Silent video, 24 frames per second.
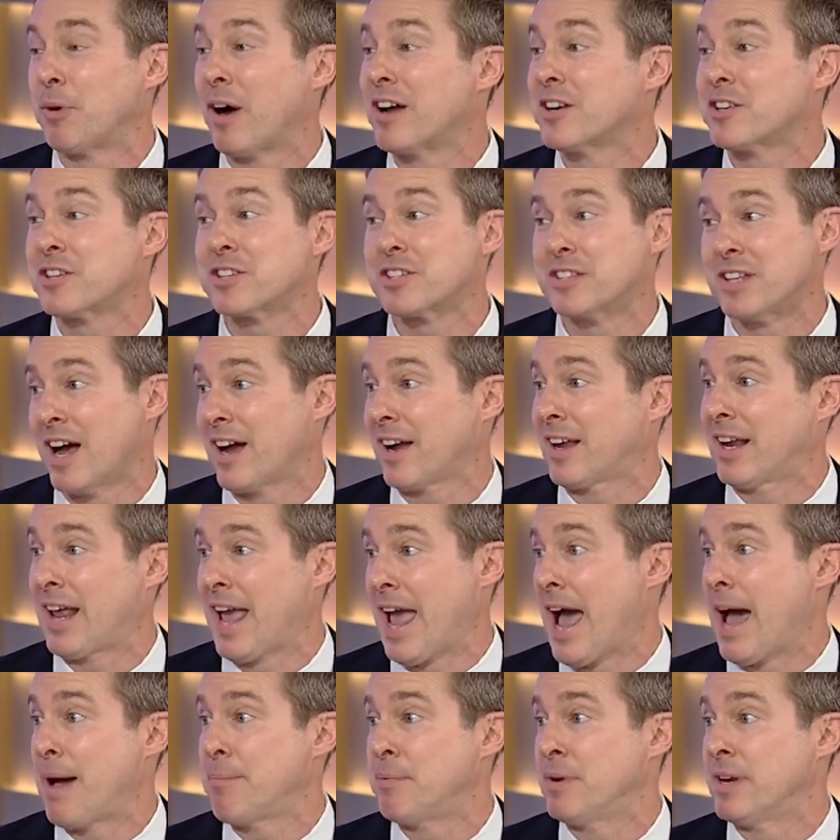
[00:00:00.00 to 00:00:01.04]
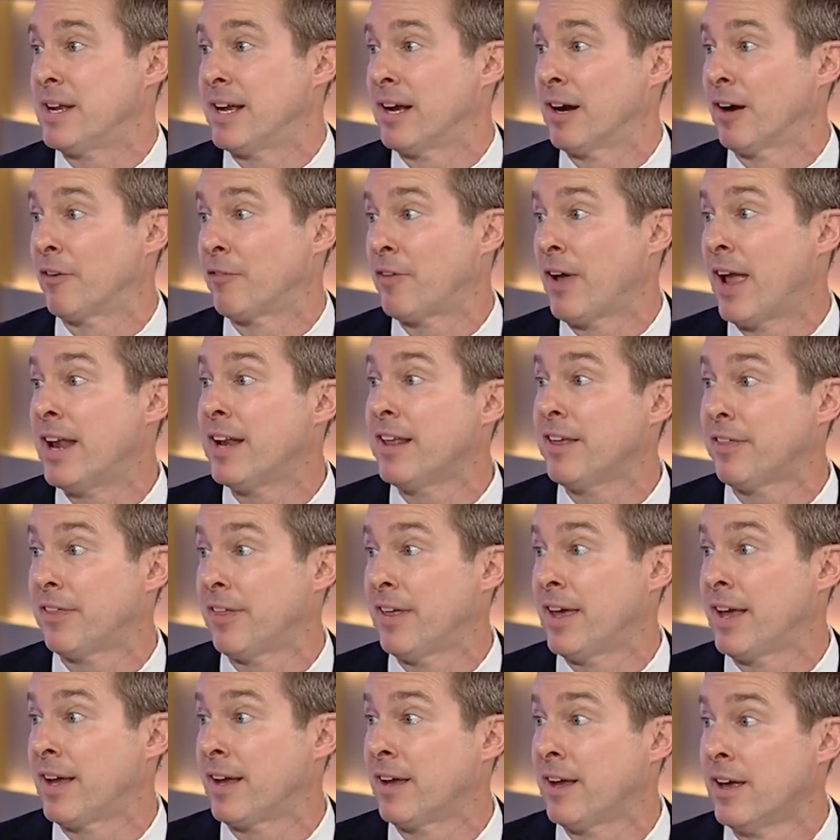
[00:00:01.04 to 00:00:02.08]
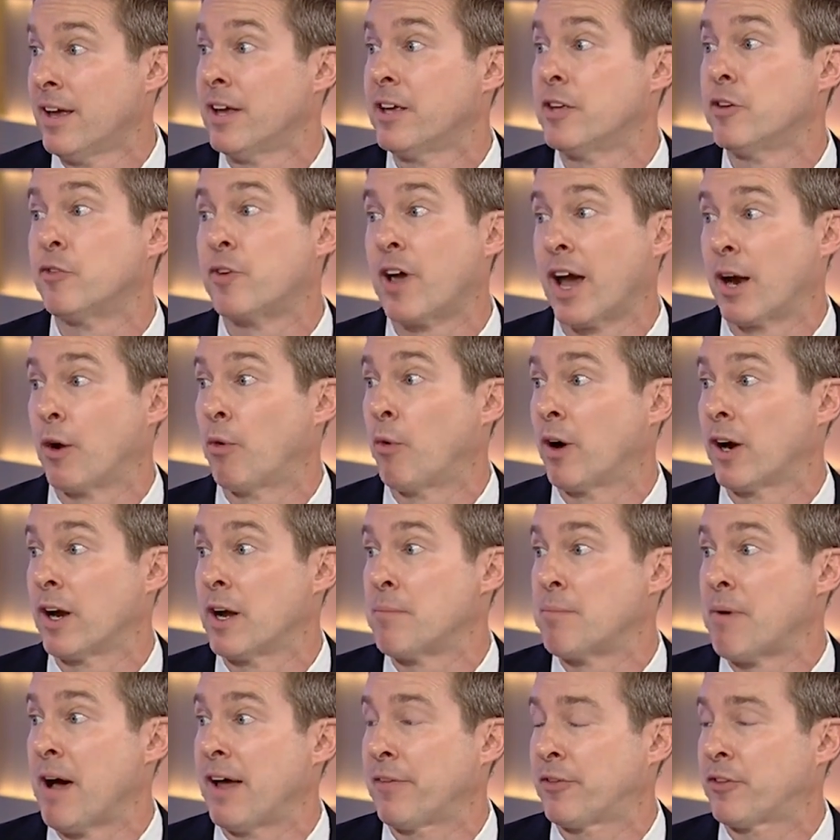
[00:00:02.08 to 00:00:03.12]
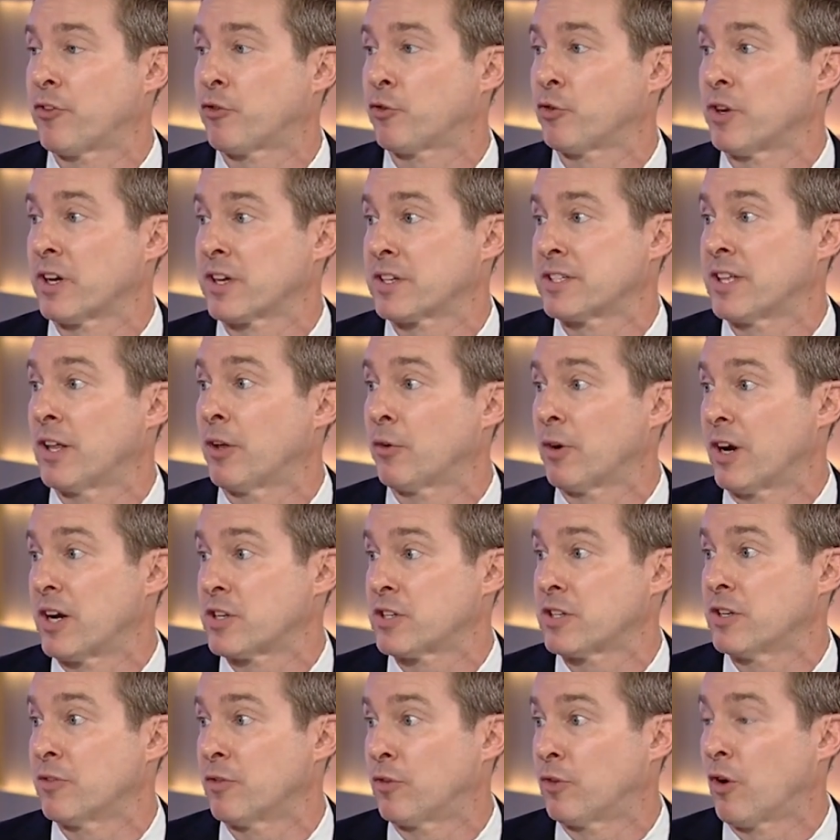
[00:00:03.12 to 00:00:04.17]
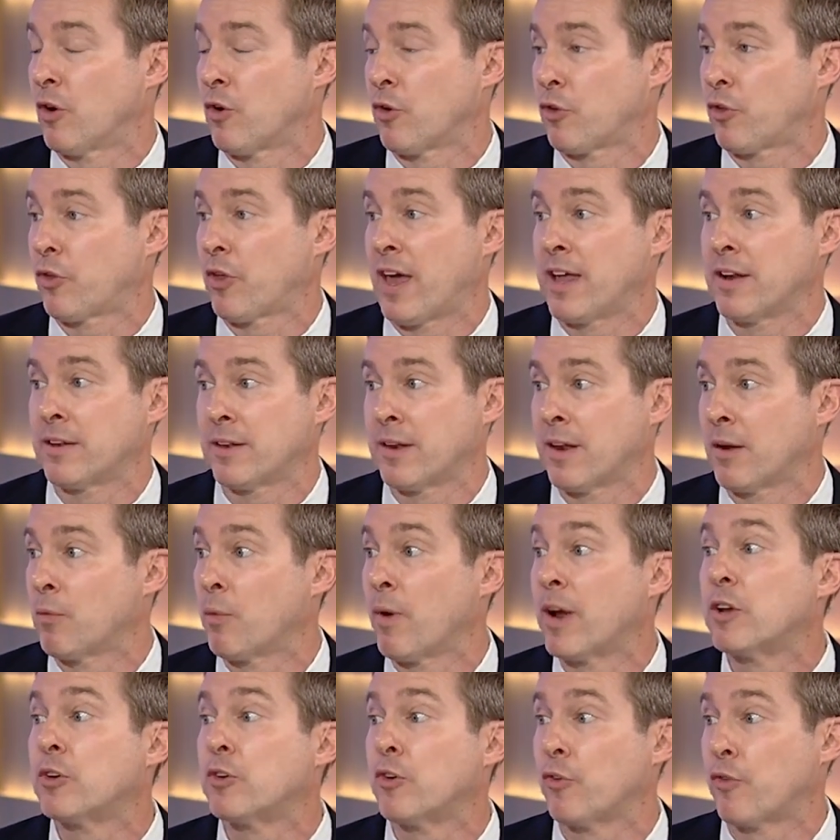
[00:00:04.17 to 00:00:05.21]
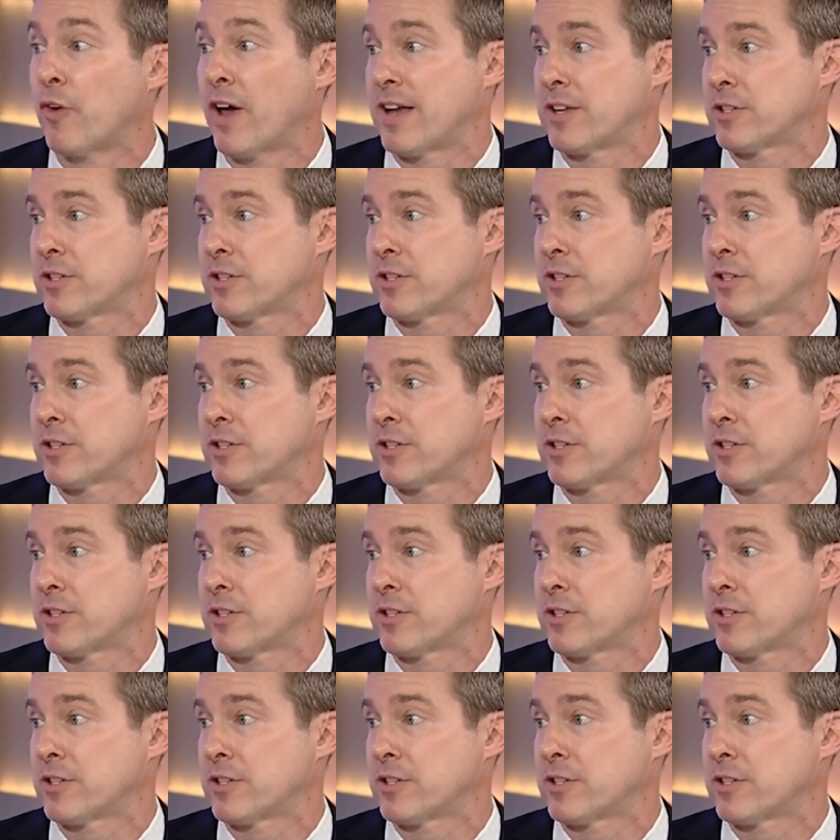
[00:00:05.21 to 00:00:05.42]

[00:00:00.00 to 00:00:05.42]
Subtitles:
probably just not going to happen here. If anything, you've got to worry about this reacceleration of growth at way too fast.